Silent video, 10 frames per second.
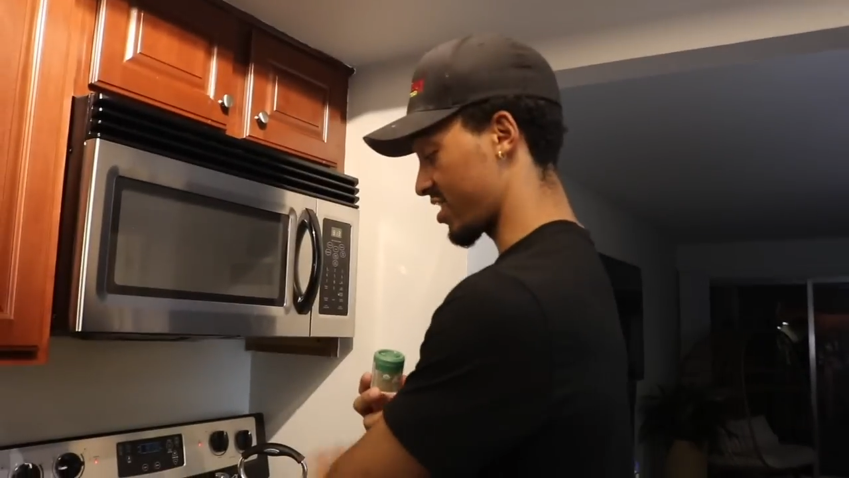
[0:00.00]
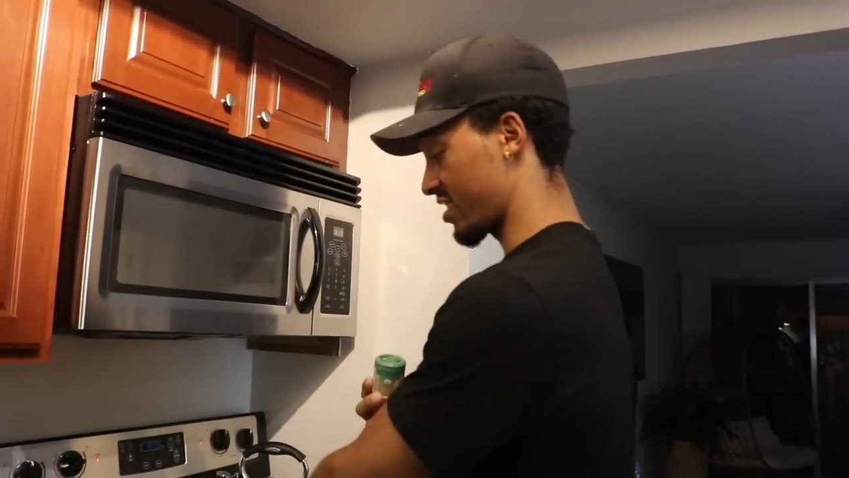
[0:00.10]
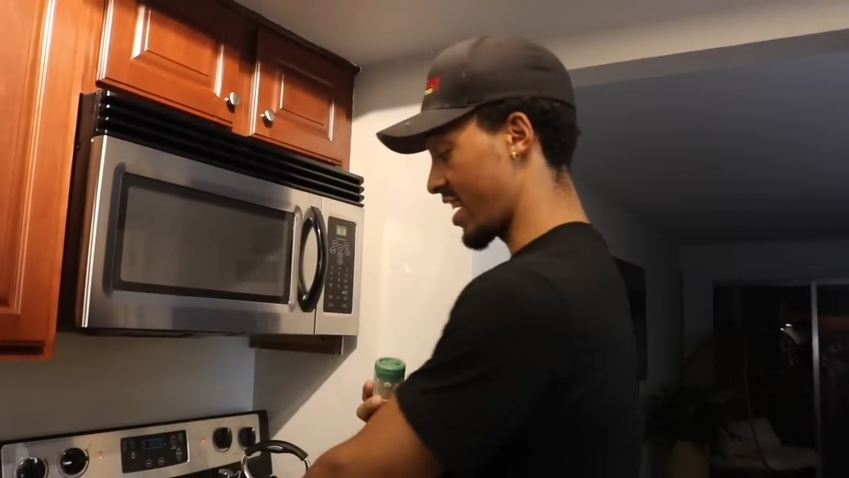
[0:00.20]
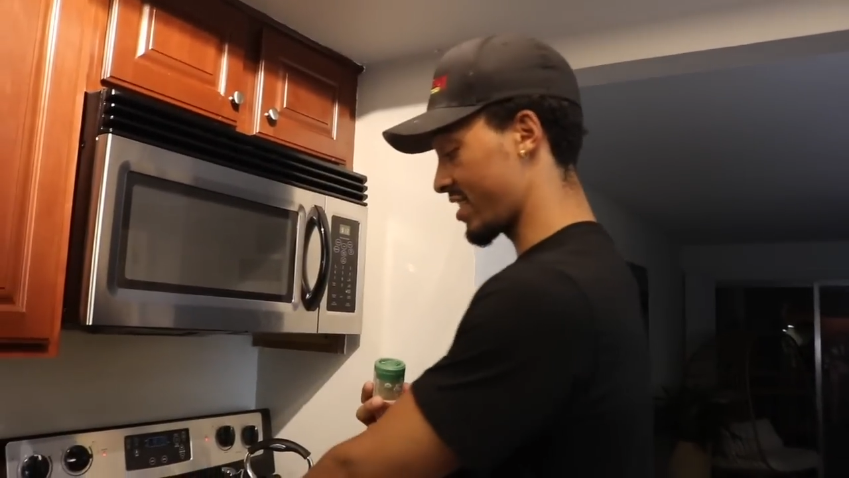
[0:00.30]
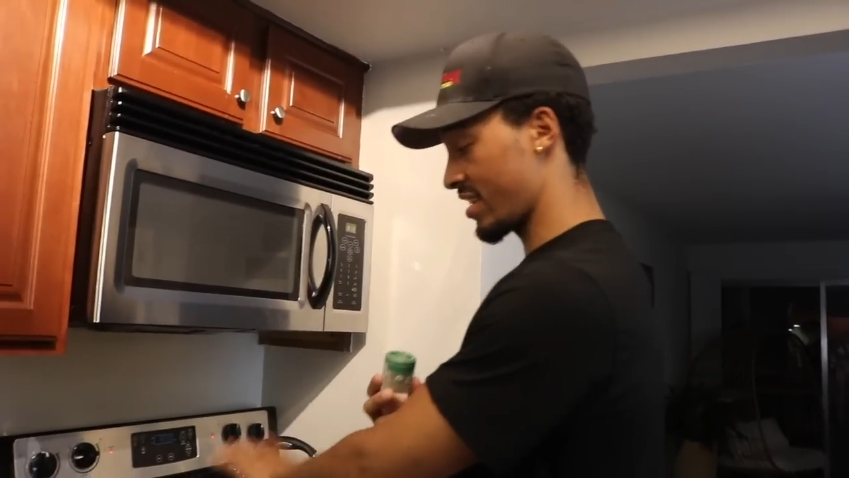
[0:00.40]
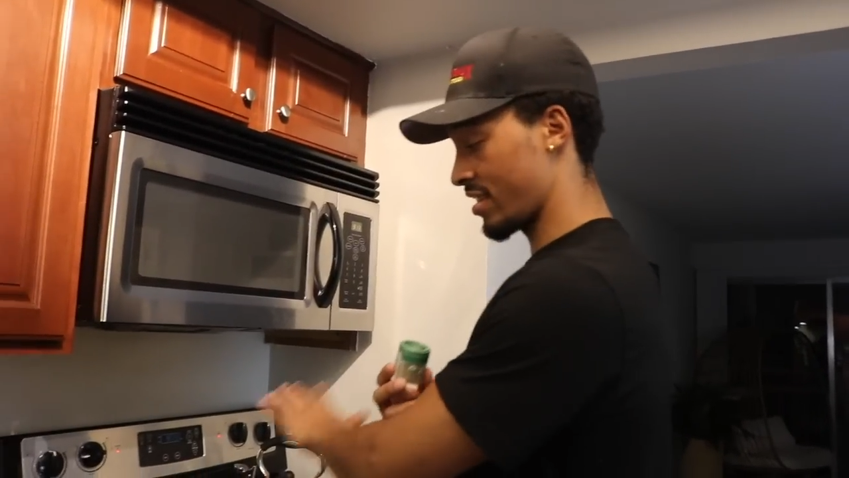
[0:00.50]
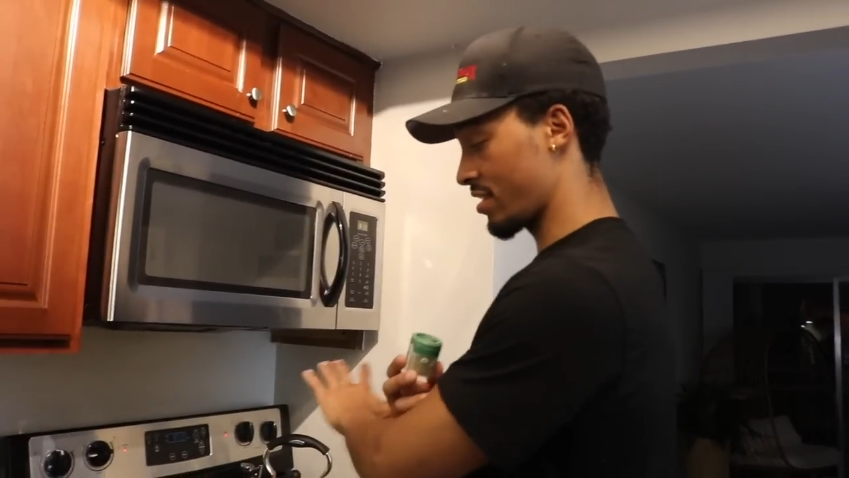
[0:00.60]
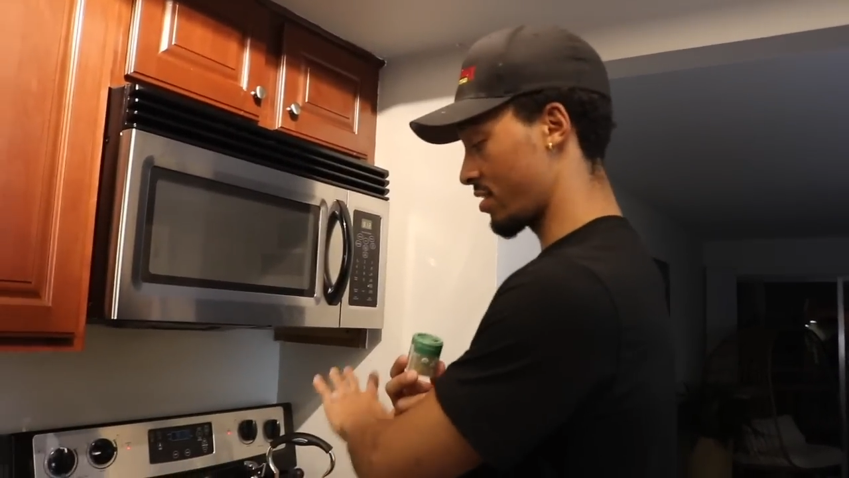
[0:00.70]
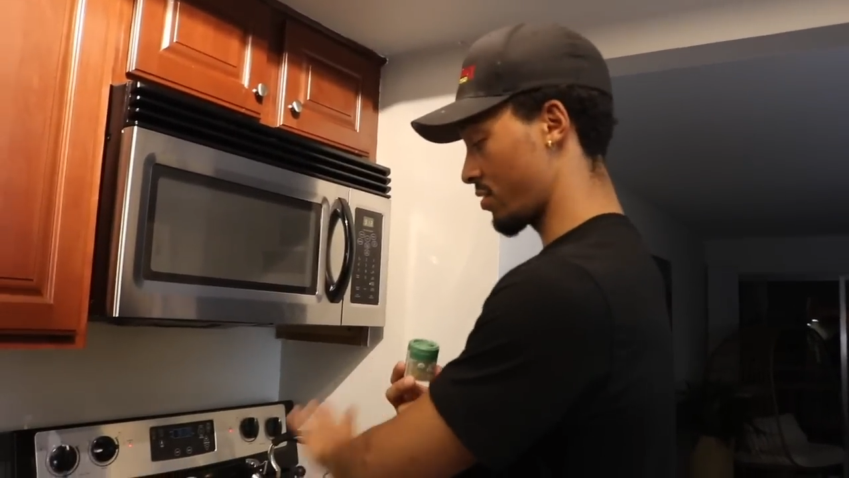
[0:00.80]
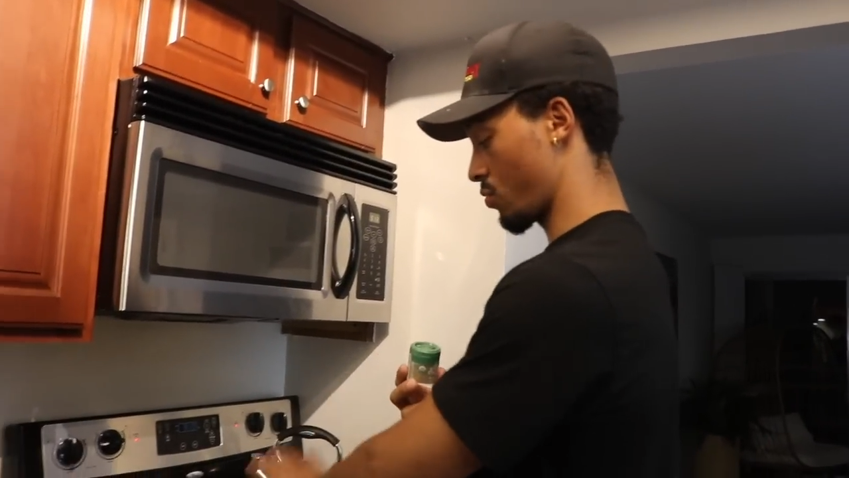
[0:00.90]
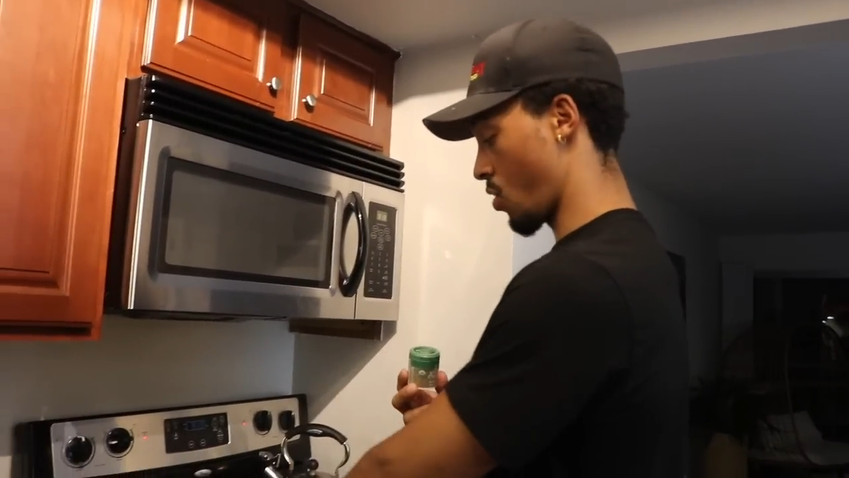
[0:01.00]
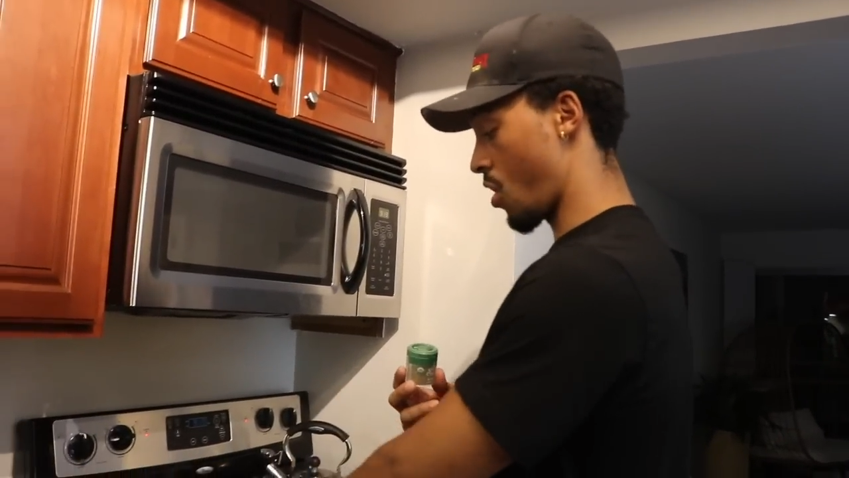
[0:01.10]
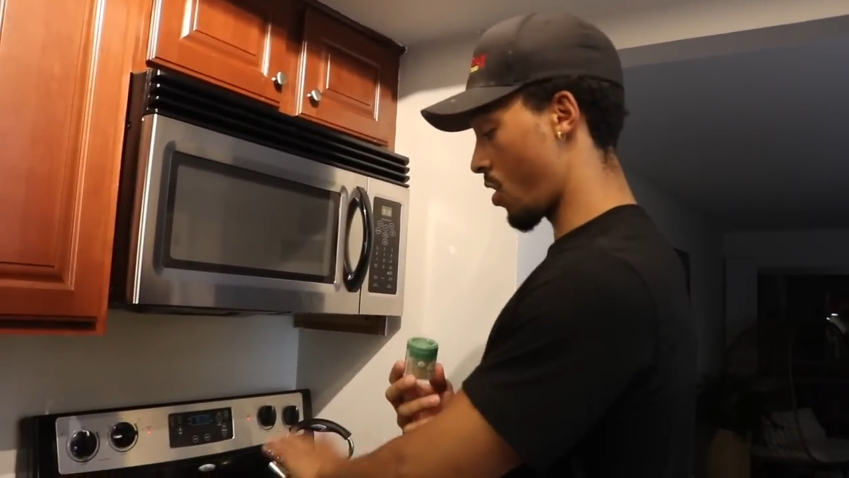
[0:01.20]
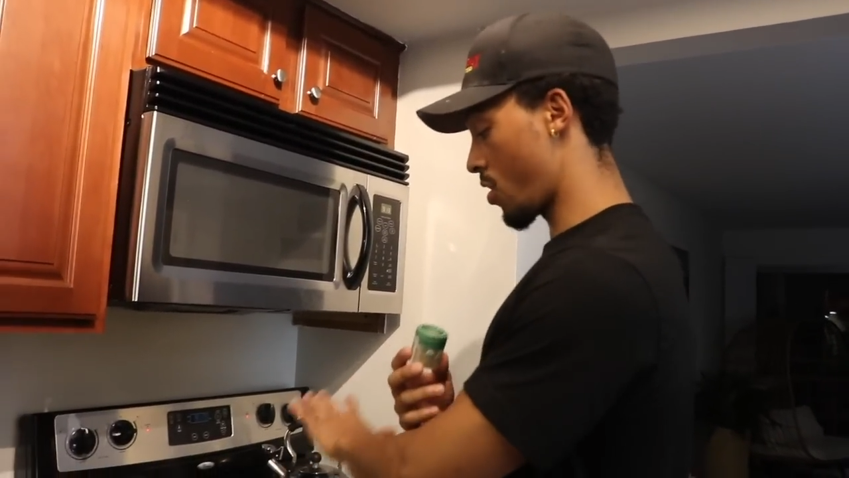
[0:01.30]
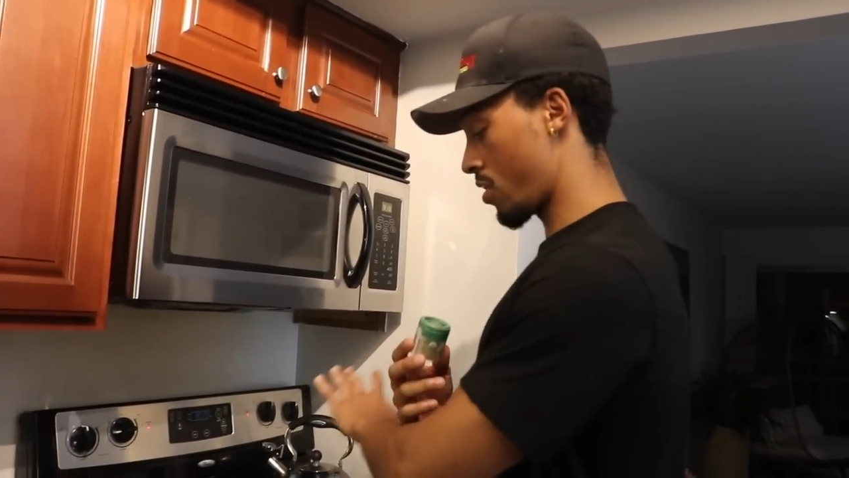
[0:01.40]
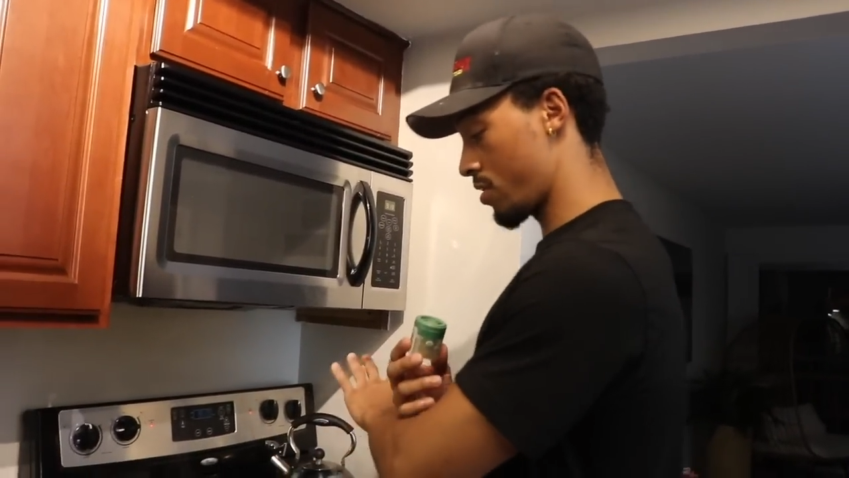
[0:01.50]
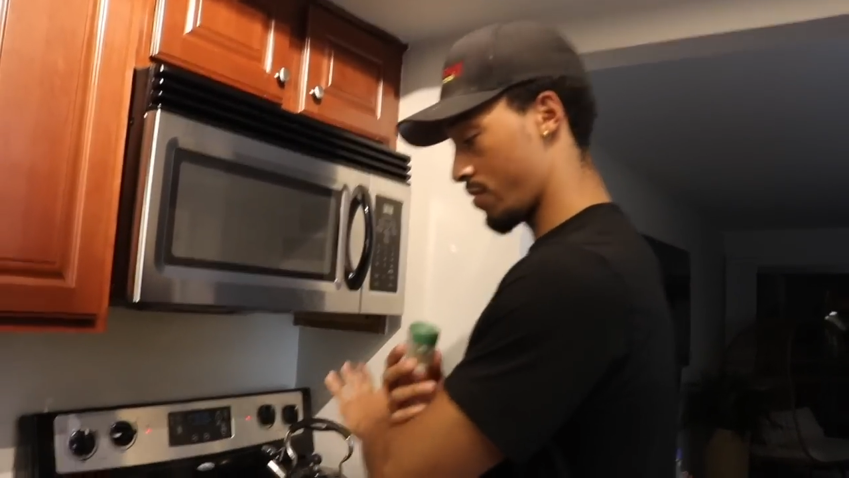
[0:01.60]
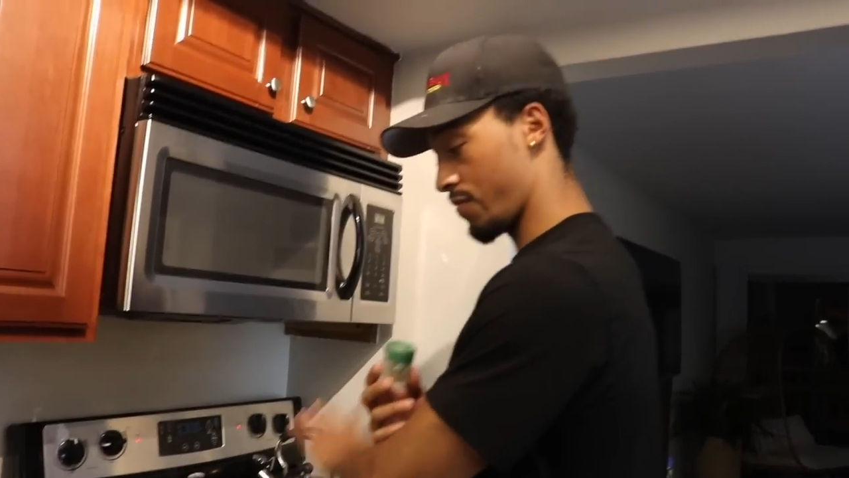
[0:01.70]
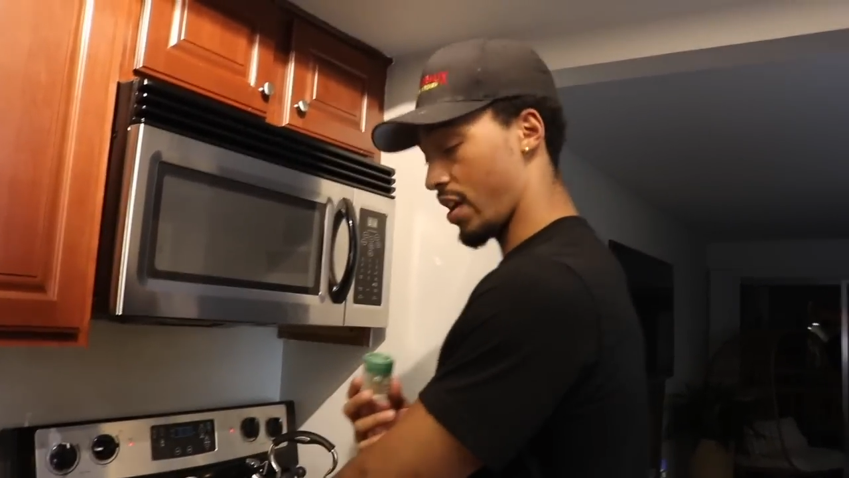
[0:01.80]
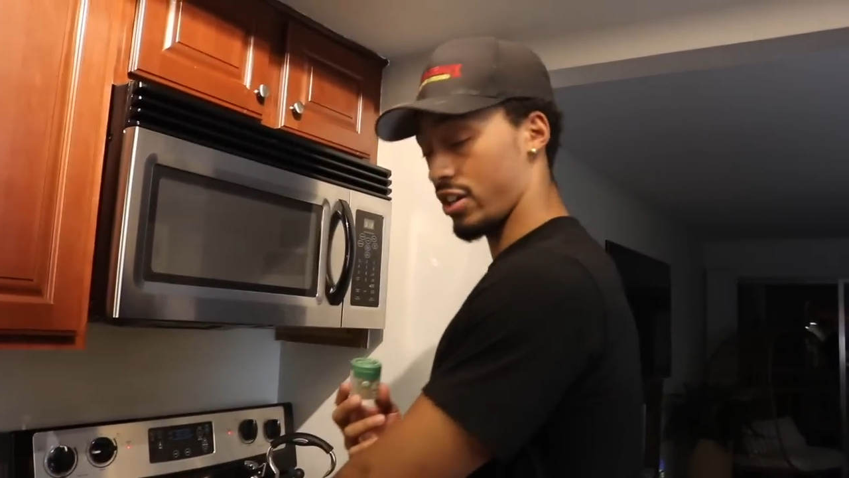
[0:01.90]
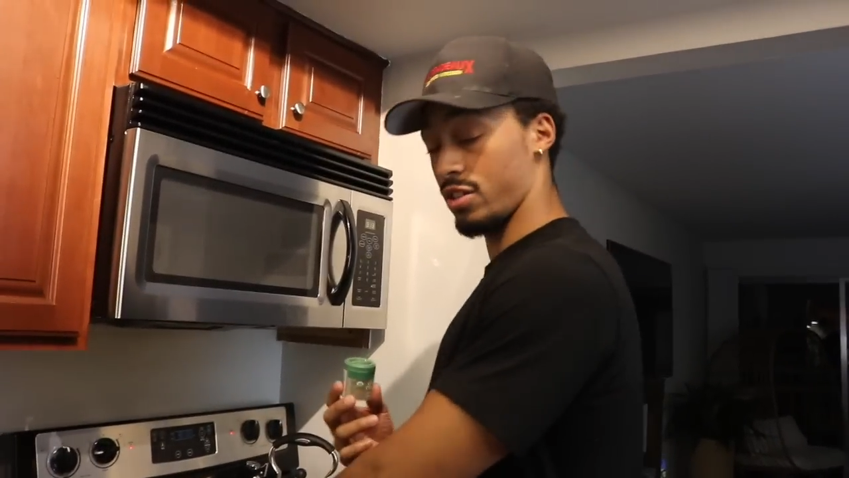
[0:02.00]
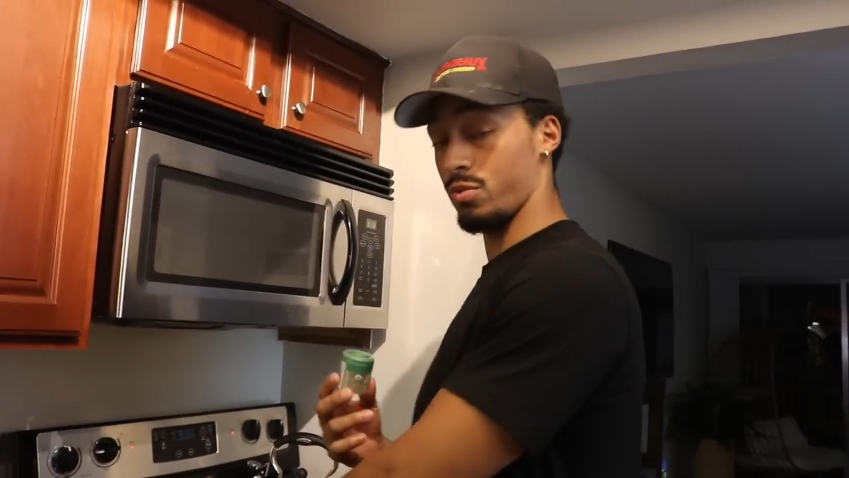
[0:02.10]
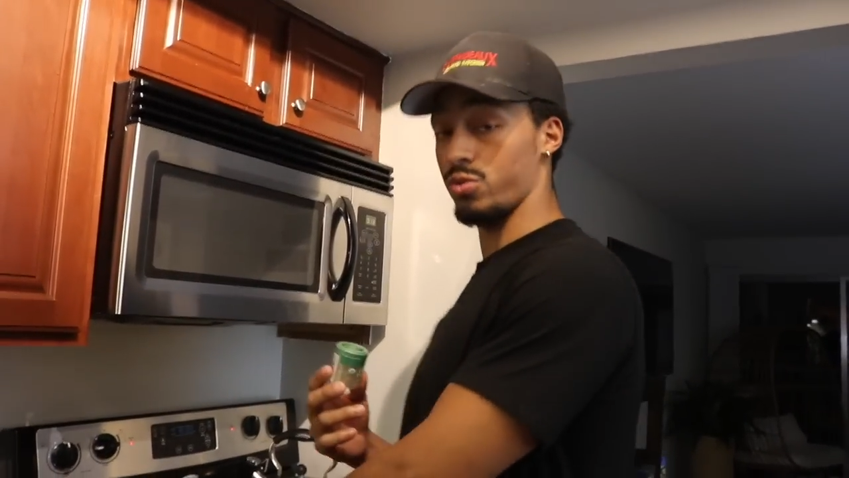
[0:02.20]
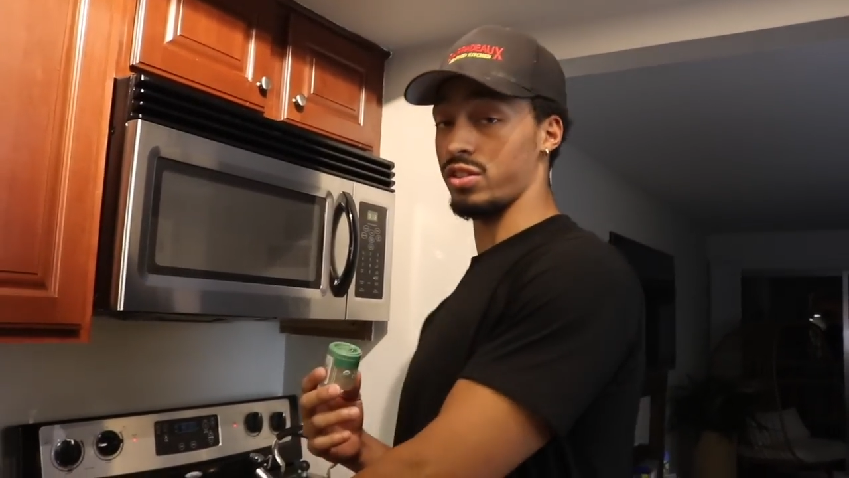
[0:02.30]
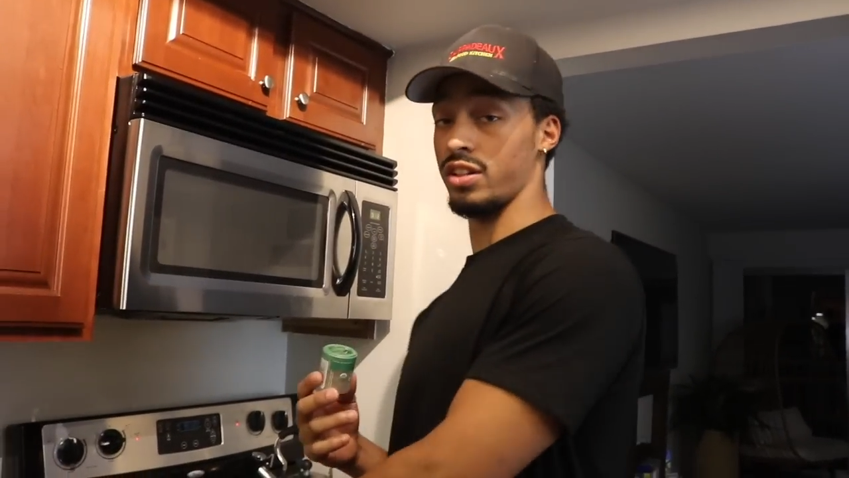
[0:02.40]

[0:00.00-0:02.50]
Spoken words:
seasoned, raw vegetables in